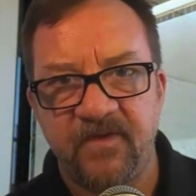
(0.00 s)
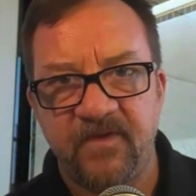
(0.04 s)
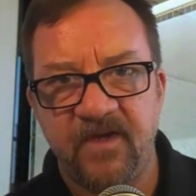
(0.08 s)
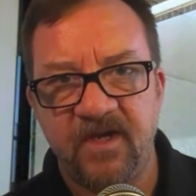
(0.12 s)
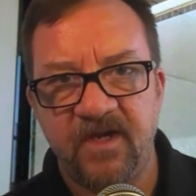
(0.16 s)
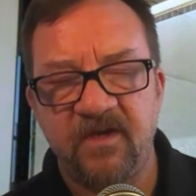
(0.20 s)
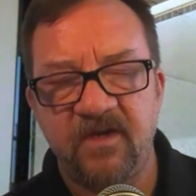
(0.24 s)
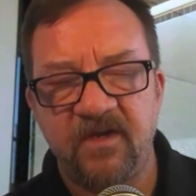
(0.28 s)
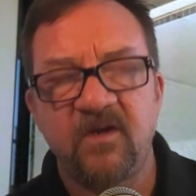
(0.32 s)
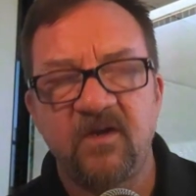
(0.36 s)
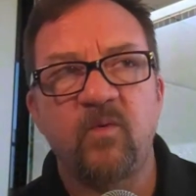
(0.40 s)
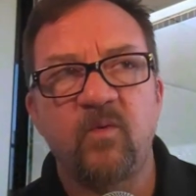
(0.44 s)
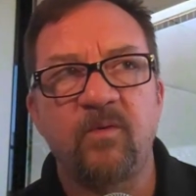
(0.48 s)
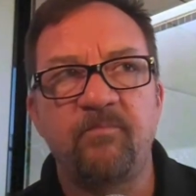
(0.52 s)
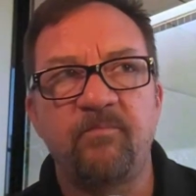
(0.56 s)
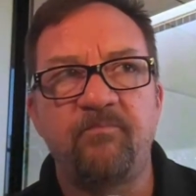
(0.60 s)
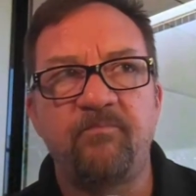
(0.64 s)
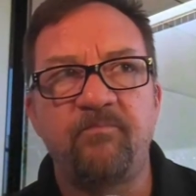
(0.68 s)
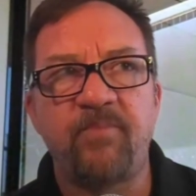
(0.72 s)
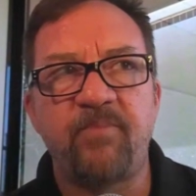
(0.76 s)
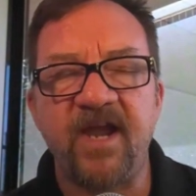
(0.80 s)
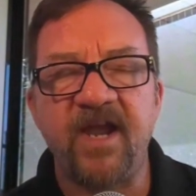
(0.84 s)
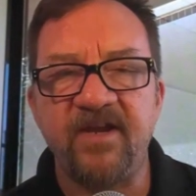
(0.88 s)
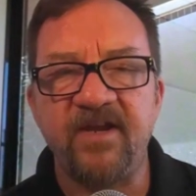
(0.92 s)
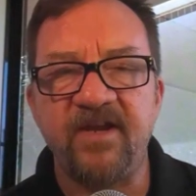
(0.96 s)
All right. We're
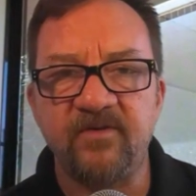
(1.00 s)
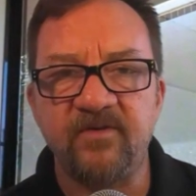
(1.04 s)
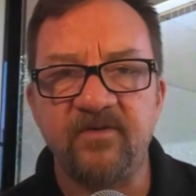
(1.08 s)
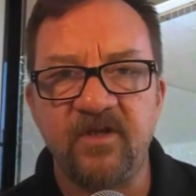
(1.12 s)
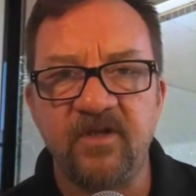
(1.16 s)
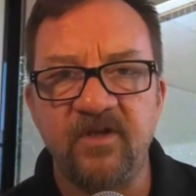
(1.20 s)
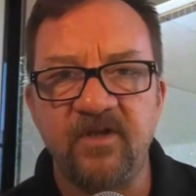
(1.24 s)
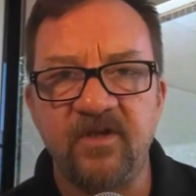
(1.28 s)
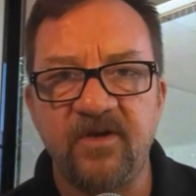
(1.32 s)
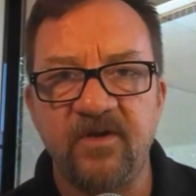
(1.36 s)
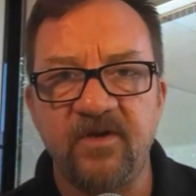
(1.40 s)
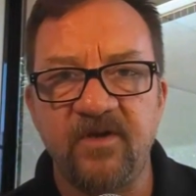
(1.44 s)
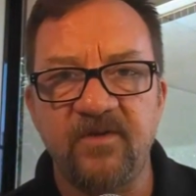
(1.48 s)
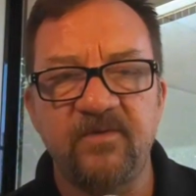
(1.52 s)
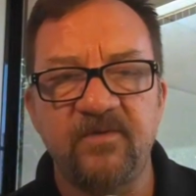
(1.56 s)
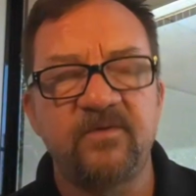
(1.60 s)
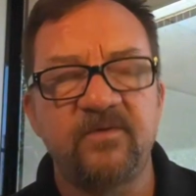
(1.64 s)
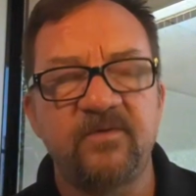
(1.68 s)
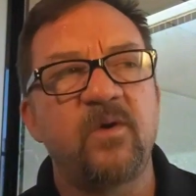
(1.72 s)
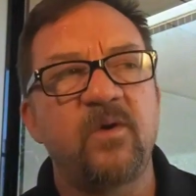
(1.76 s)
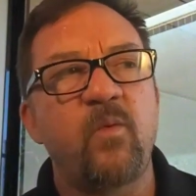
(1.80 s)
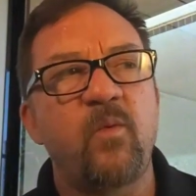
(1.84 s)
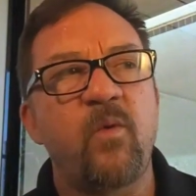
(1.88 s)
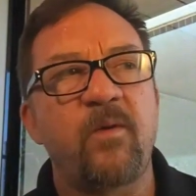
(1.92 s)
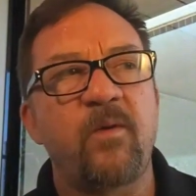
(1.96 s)
buying your logo,
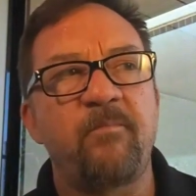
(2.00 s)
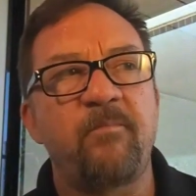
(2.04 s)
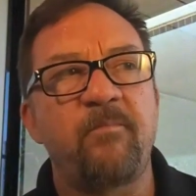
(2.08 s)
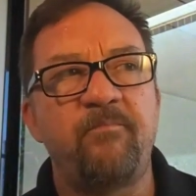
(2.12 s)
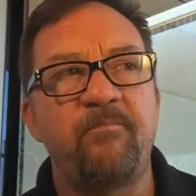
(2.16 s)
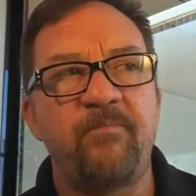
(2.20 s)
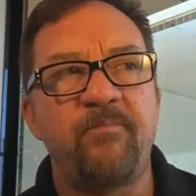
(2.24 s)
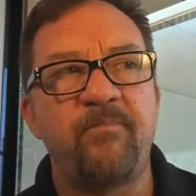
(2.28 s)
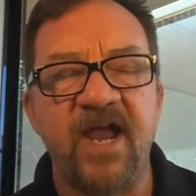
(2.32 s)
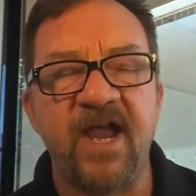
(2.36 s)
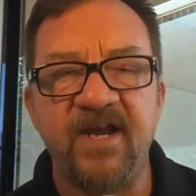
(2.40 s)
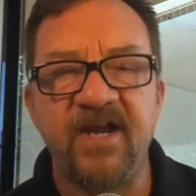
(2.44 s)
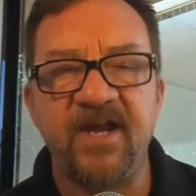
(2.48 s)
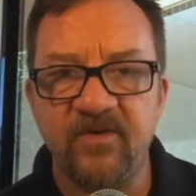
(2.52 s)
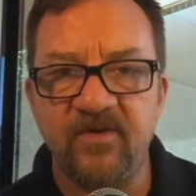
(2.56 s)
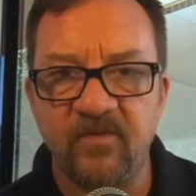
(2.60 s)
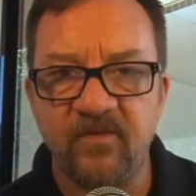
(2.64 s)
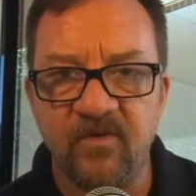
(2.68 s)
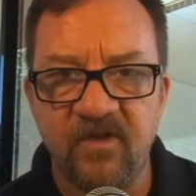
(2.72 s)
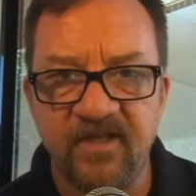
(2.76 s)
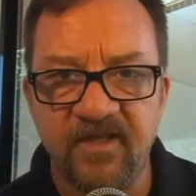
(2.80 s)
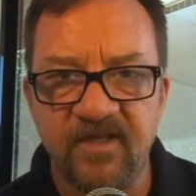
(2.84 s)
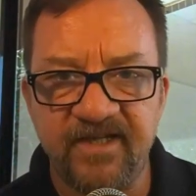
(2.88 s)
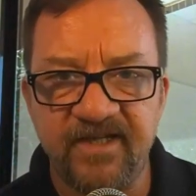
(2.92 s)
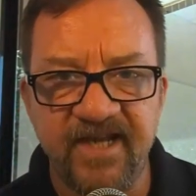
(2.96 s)
we're buying your
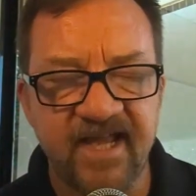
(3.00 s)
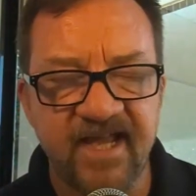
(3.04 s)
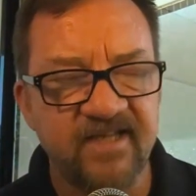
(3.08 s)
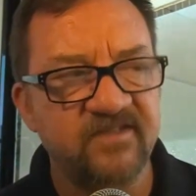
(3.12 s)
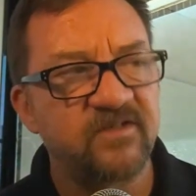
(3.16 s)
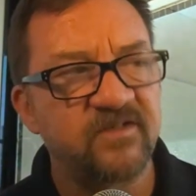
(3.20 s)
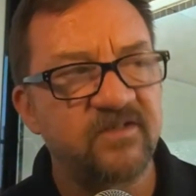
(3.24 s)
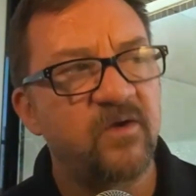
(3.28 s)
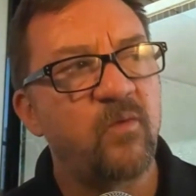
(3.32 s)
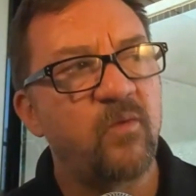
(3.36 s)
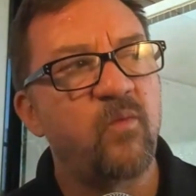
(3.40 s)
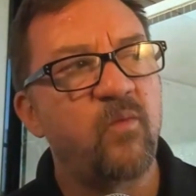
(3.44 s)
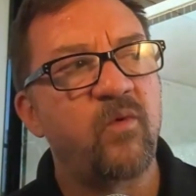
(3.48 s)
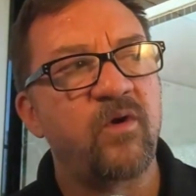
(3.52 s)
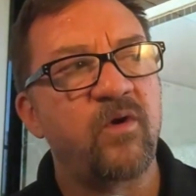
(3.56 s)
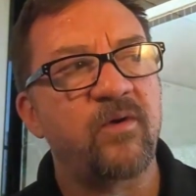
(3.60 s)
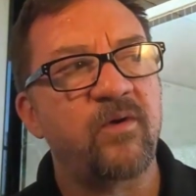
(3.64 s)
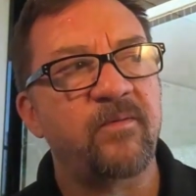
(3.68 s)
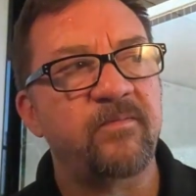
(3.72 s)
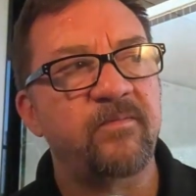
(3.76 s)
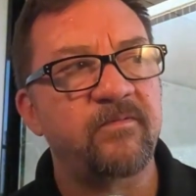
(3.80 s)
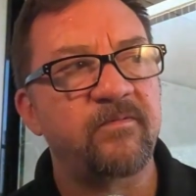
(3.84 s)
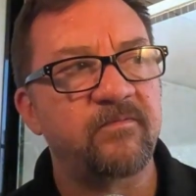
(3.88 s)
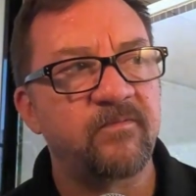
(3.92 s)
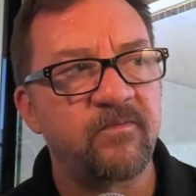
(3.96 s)
Rolodex, we're